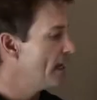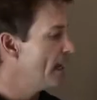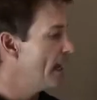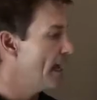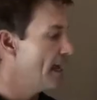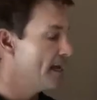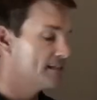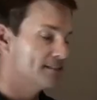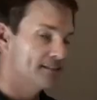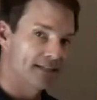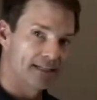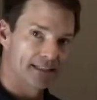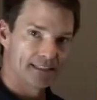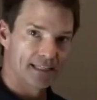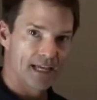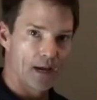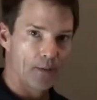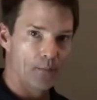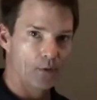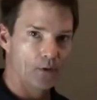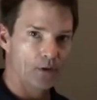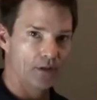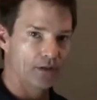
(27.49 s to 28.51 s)
As an
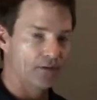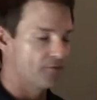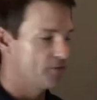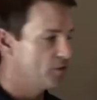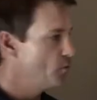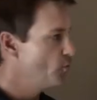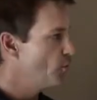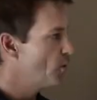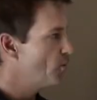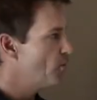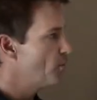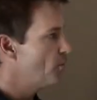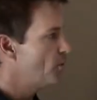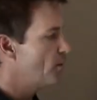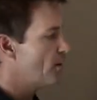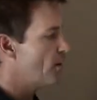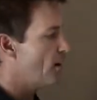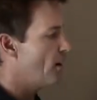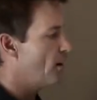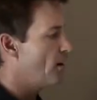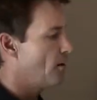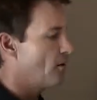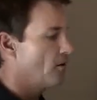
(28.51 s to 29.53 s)
example, if you would have put
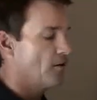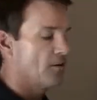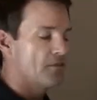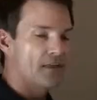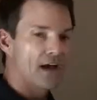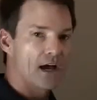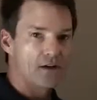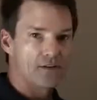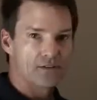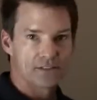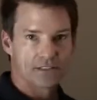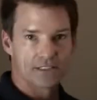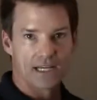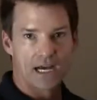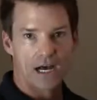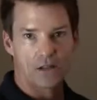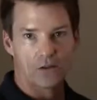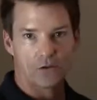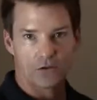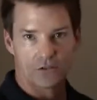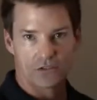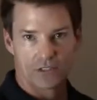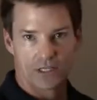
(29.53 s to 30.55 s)

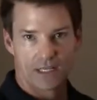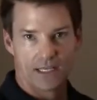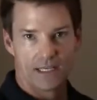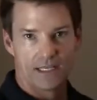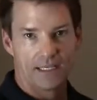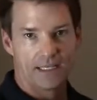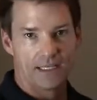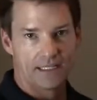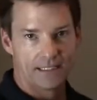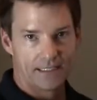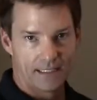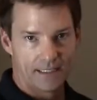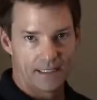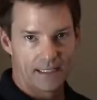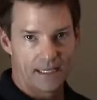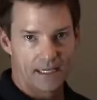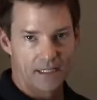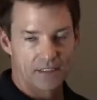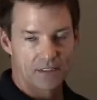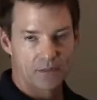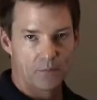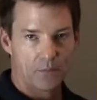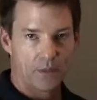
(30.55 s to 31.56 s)
$100,000 into the
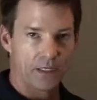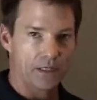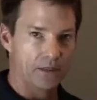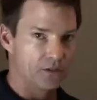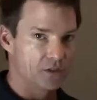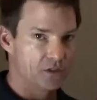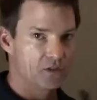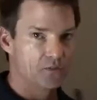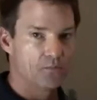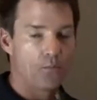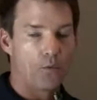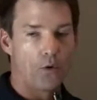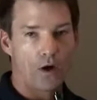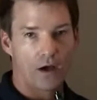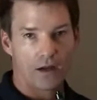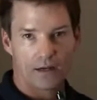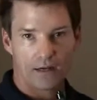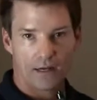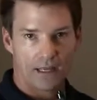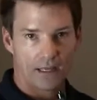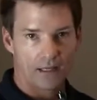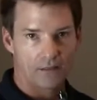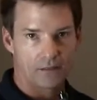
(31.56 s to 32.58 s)
S&P and just
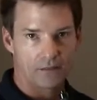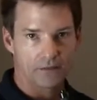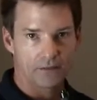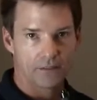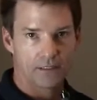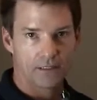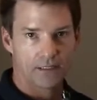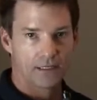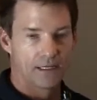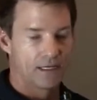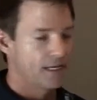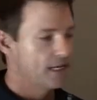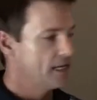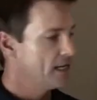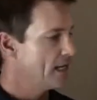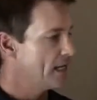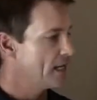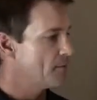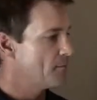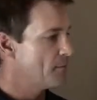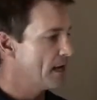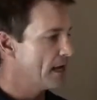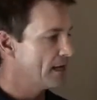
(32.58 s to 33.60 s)
bought and held,
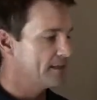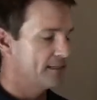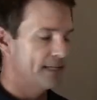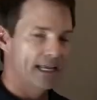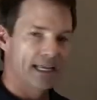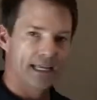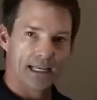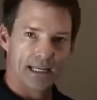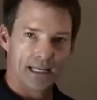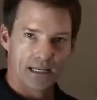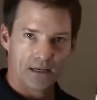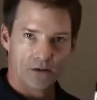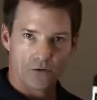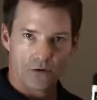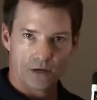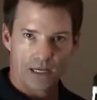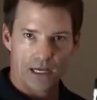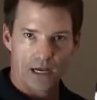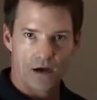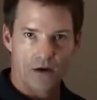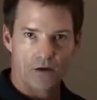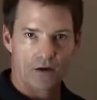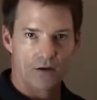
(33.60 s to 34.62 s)
and I'm not taking into
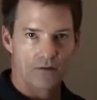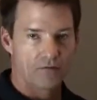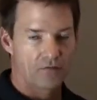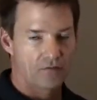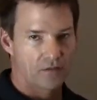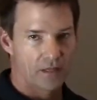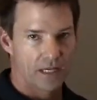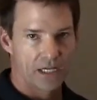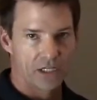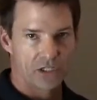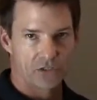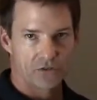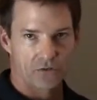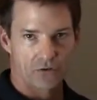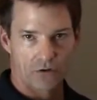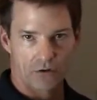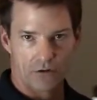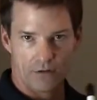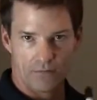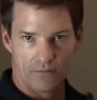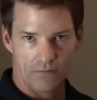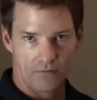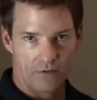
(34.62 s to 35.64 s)
account inflation or
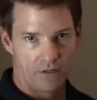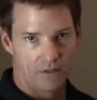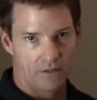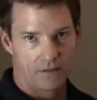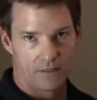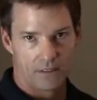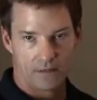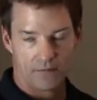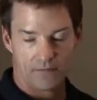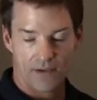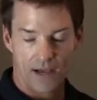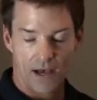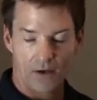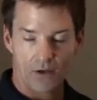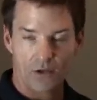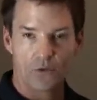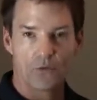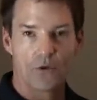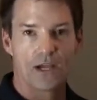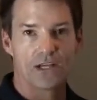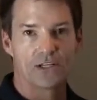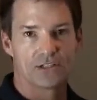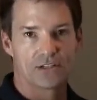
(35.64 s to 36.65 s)

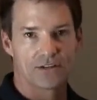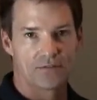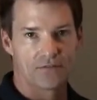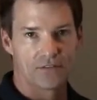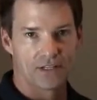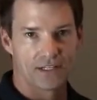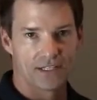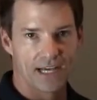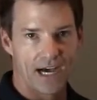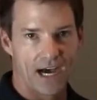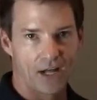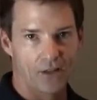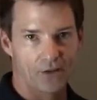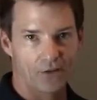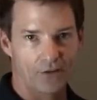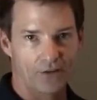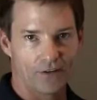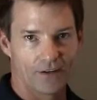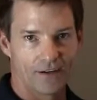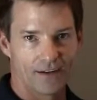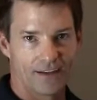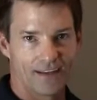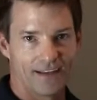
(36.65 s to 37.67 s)
devaluation of the
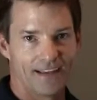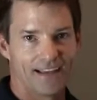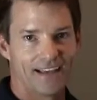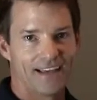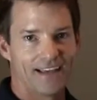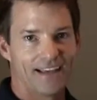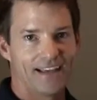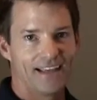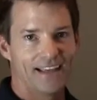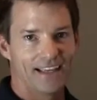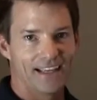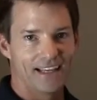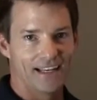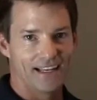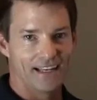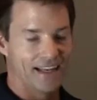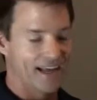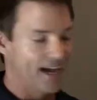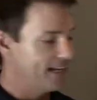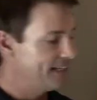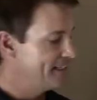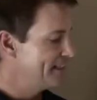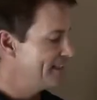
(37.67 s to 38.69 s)
dollar, in
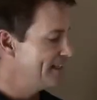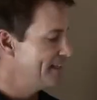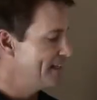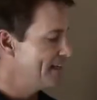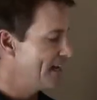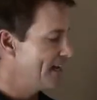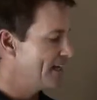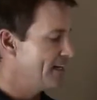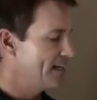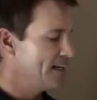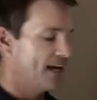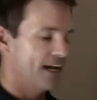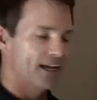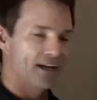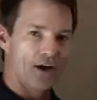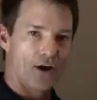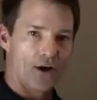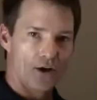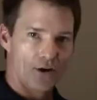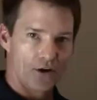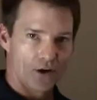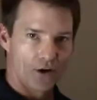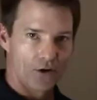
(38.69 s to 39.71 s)
1999,
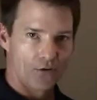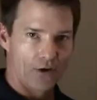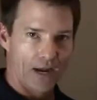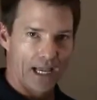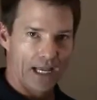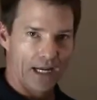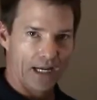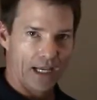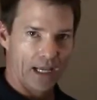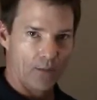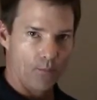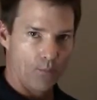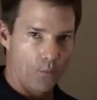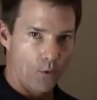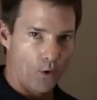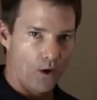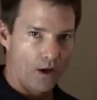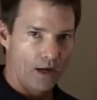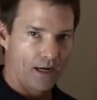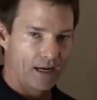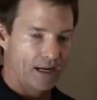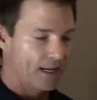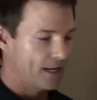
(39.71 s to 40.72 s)
100 grand, and
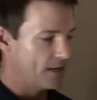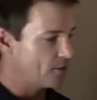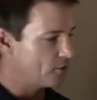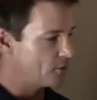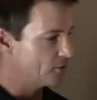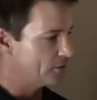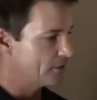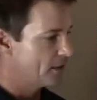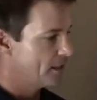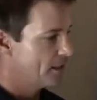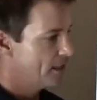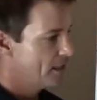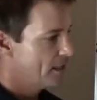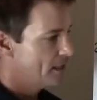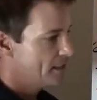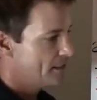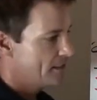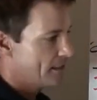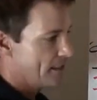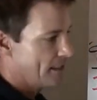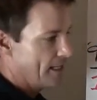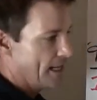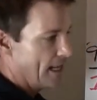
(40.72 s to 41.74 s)
bought and held,
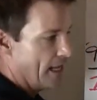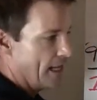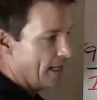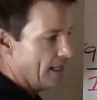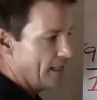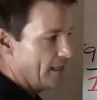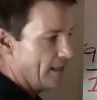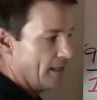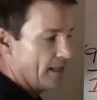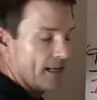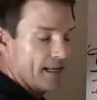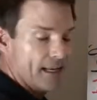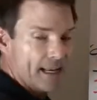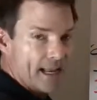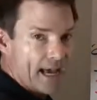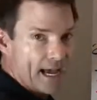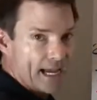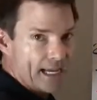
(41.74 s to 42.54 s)
today in